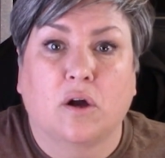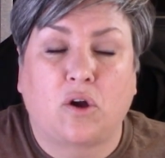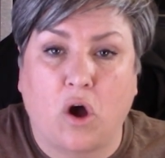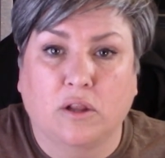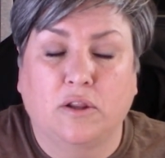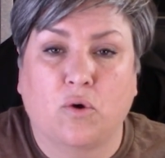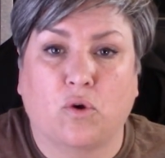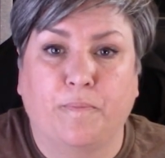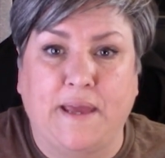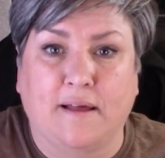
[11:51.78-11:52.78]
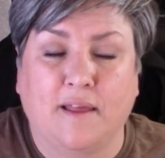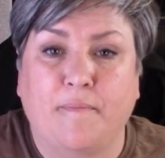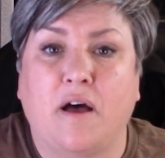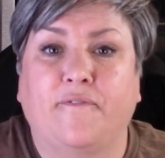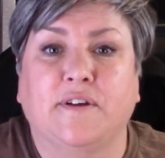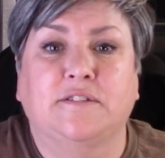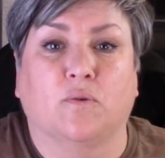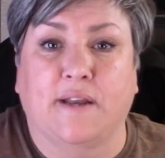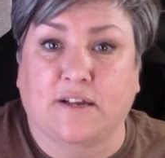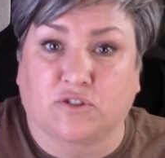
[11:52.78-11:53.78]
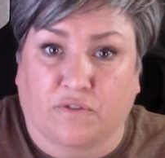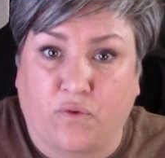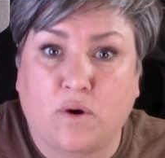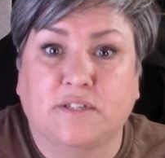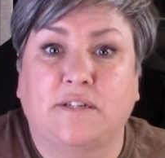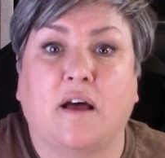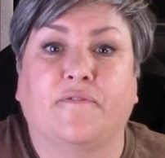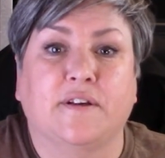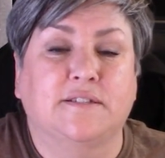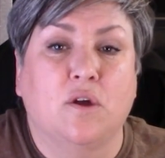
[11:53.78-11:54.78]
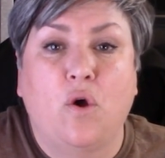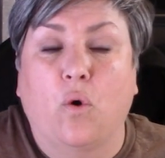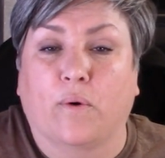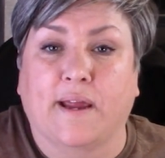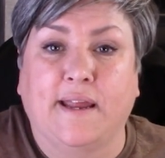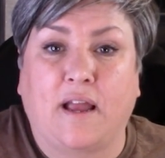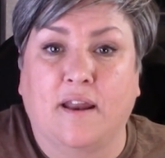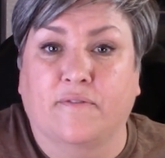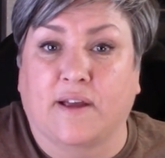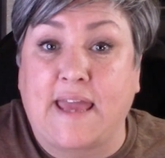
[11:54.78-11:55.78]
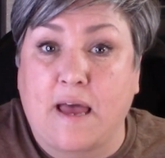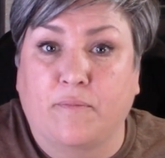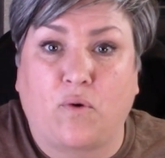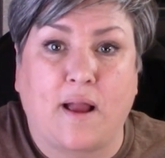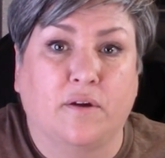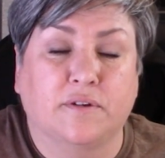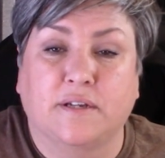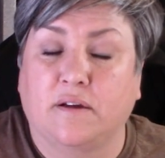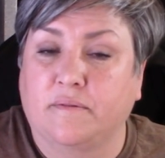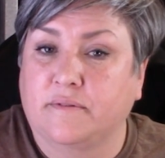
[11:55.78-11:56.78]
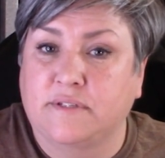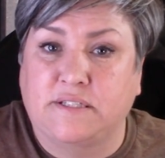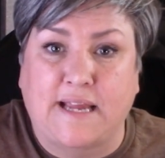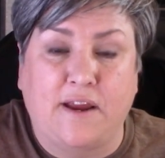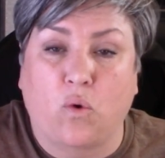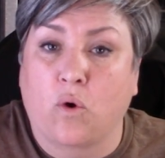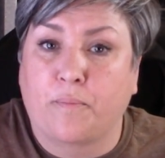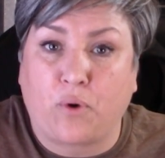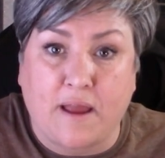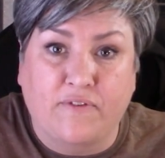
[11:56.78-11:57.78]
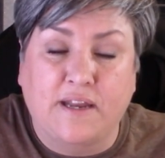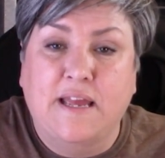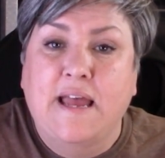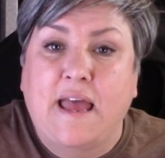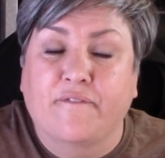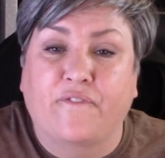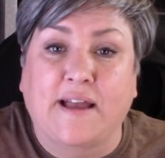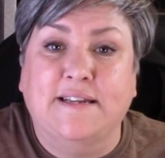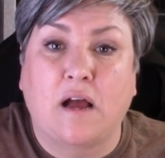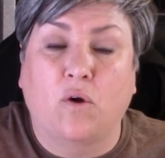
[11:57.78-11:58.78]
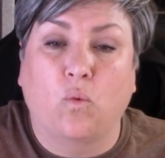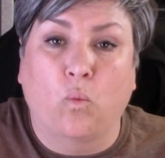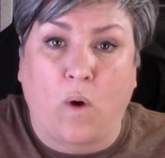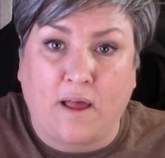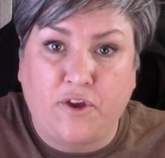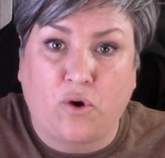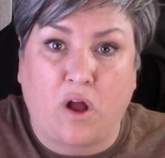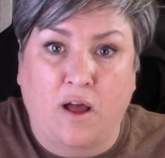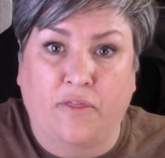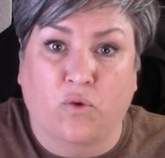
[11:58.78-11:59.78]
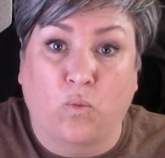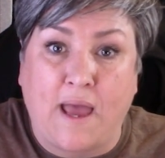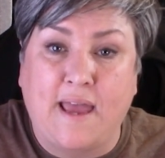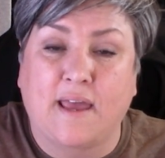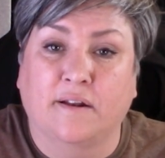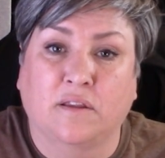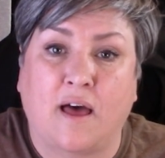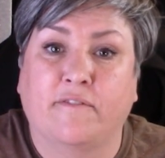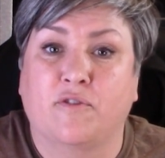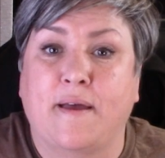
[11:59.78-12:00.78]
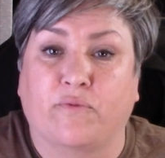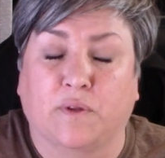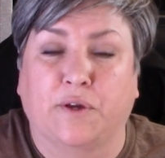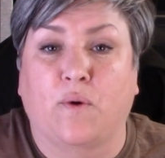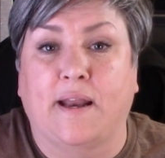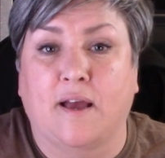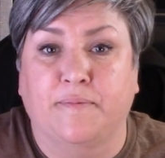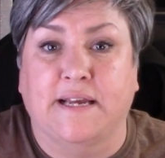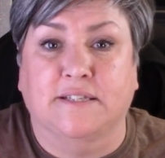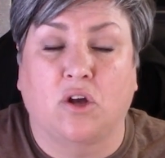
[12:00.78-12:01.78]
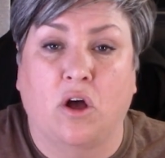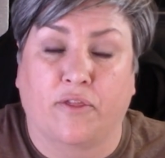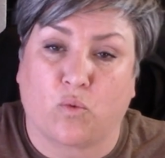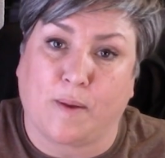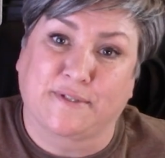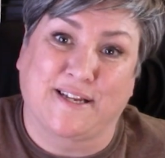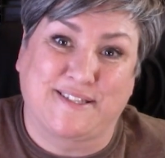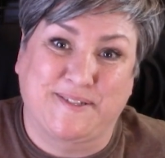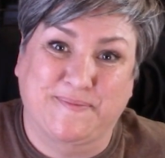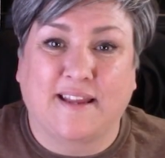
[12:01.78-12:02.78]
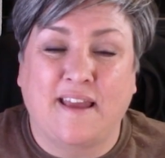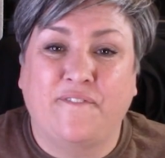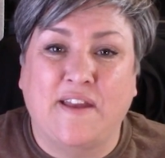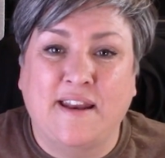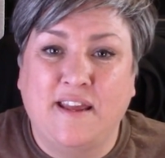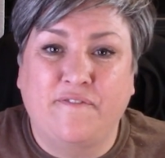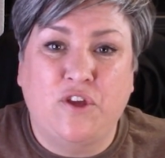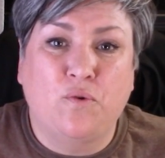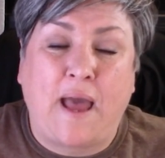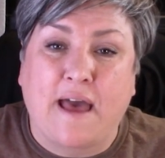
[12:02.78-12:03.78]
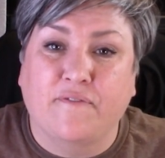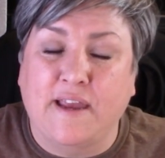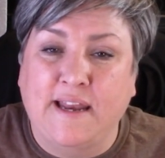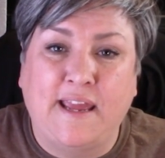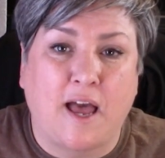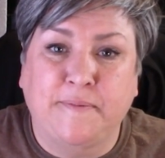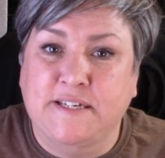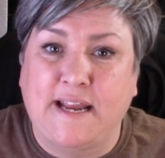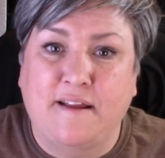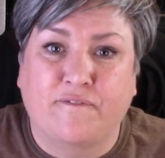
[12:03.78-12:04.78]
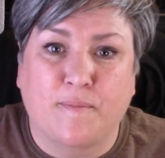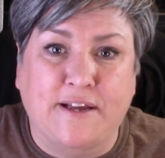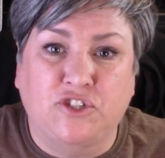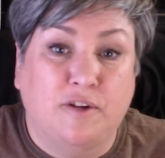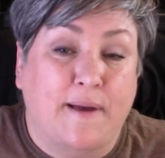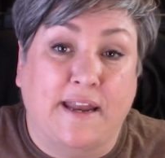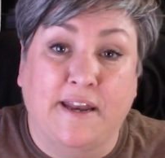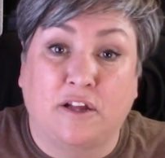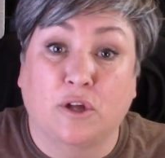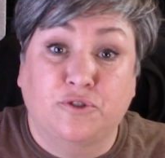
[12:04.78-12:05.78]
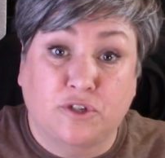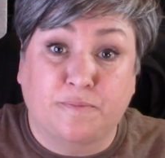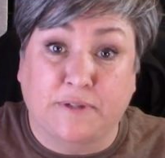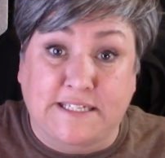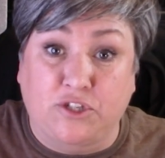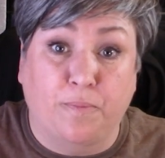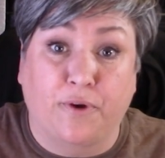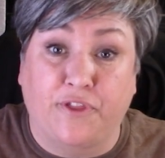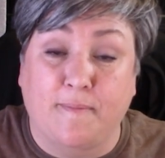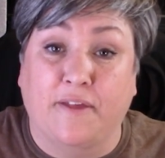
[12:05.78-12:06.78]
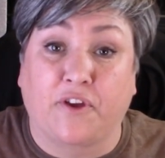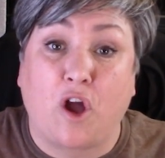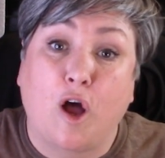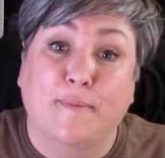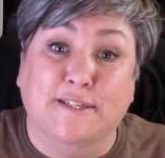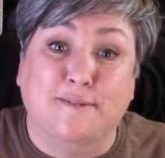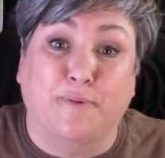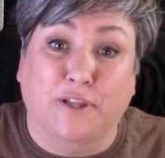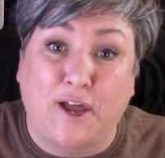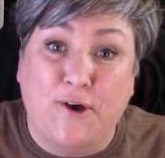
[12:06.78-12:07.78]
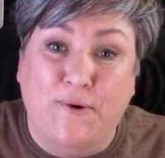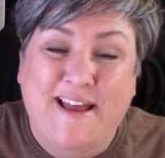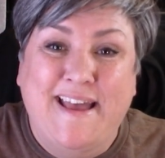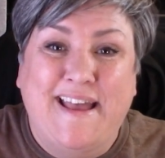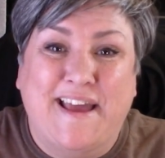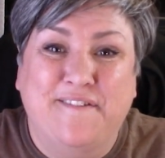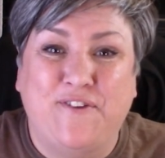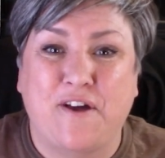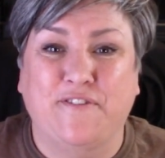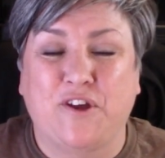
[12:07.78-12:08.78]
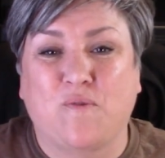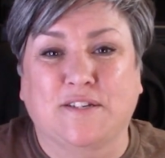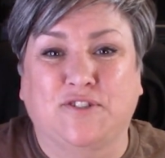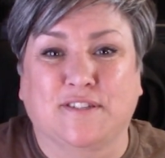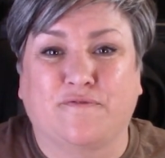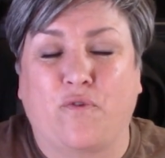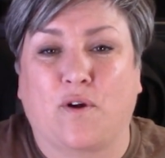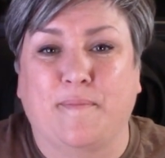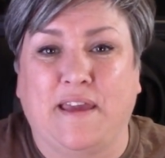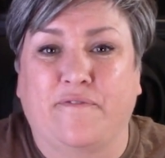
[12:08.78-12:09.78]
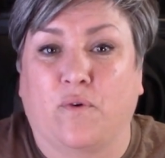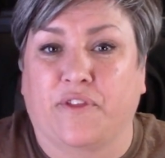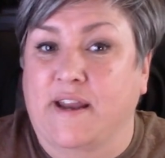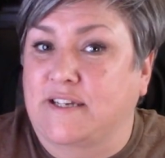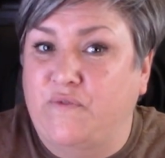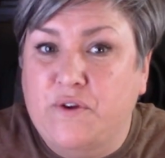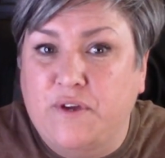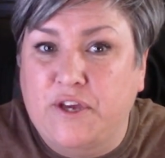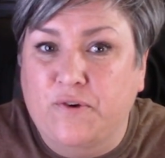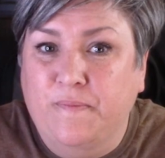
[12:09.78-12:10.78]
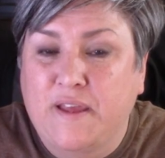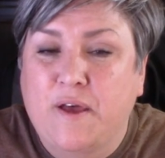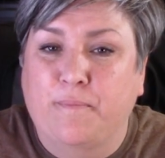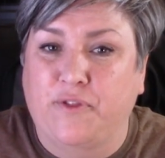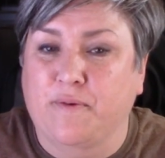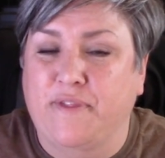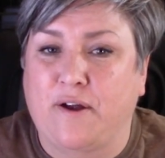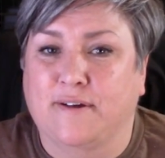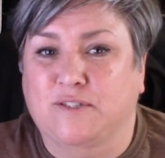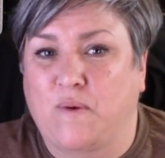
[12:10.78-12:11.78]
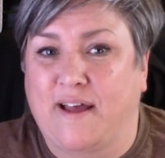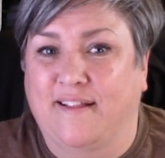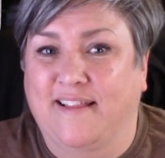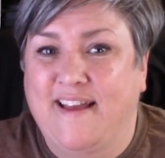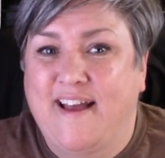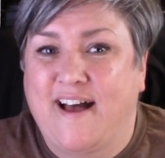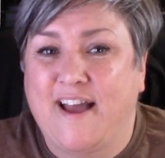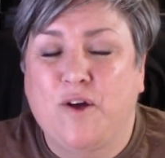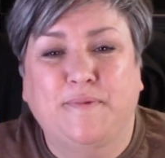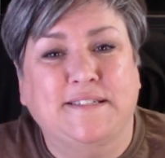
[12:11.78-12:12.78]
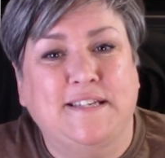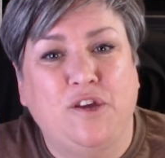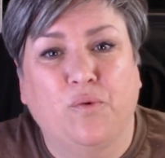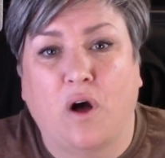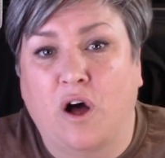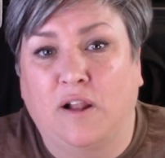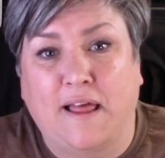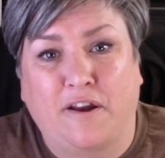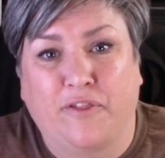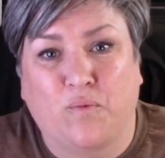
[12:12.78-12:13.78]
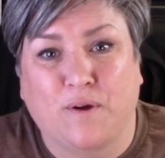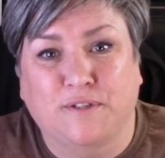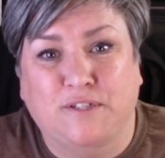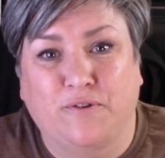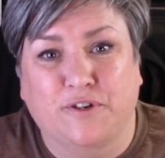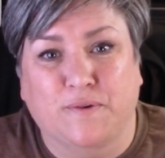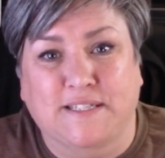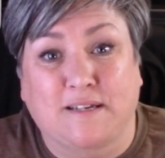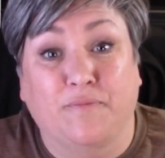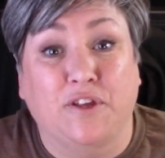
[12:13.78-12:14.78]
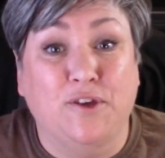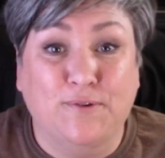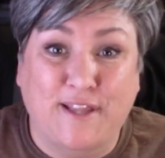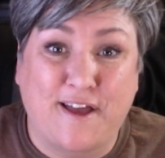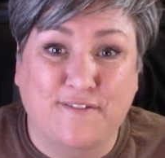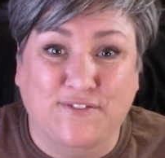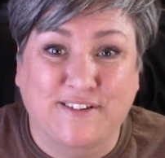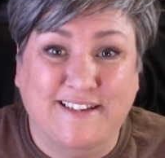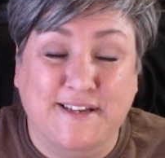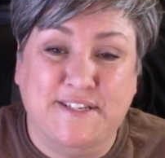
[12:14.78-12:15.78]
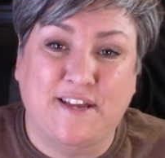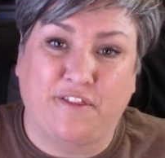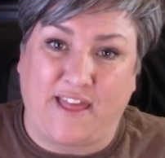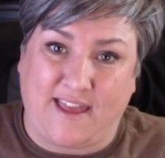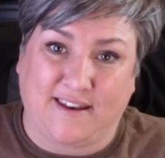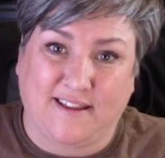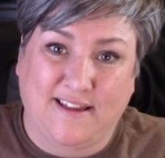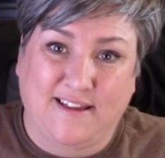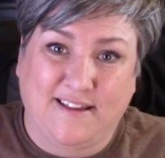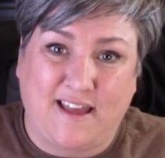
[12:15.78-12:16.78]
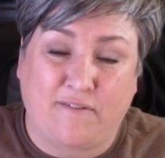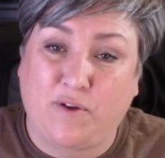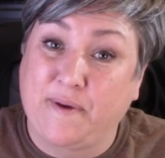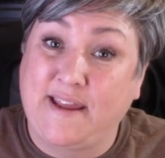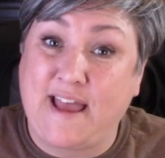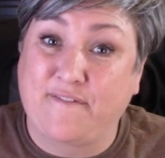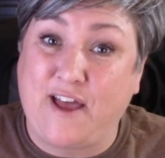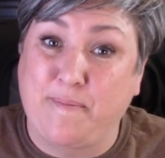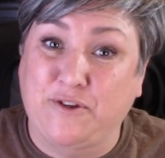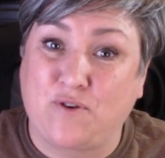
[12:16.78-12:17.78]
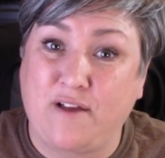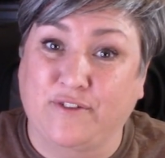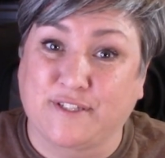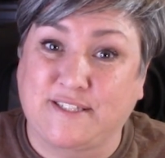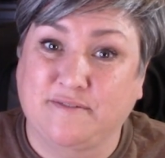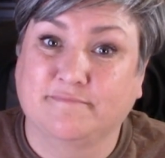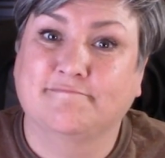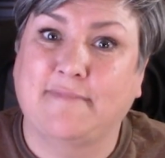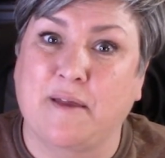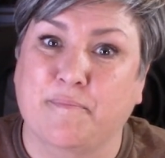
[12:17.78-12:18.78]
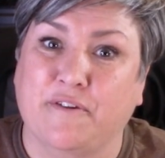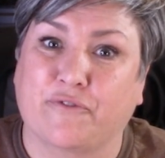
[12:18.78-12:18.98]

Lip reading: call a local BLM office or National Forest office or any kind of a campground, state or private, and find out while you're on the way. And a lot have really great updates on their websites. If any of you have any up-to-date information about any closures, please do put them in the comments below. And if you have any questions for me for the next VUQ, put them there as well. I hope to see you all out on the road soon or doing something you love. Until then, everybody have happy travels and be